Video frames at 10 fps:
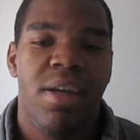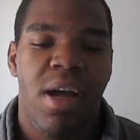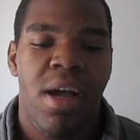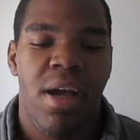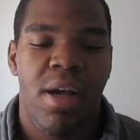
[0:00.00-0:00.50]

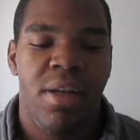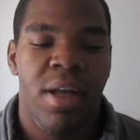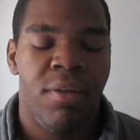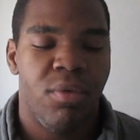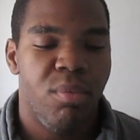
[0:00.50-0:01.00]
And
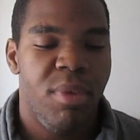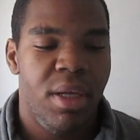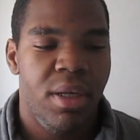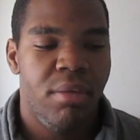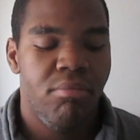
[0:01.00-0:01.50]
as for
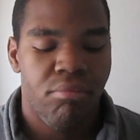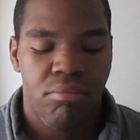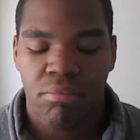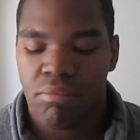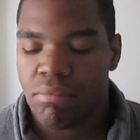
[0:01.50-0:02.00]
me,
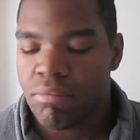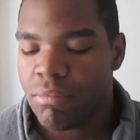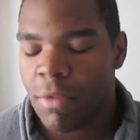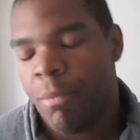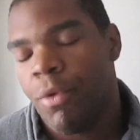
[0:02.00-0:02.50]

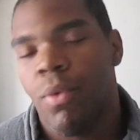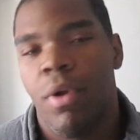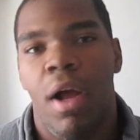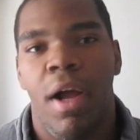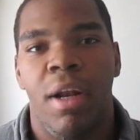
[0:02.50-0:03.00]
I'm doing
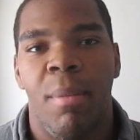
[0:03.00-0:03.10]
alright.